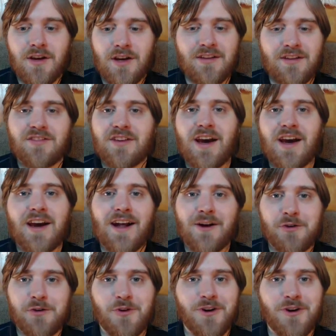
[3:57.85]
decide how he
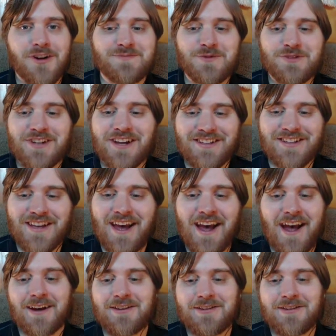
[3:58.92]
wants Moon Knight to act.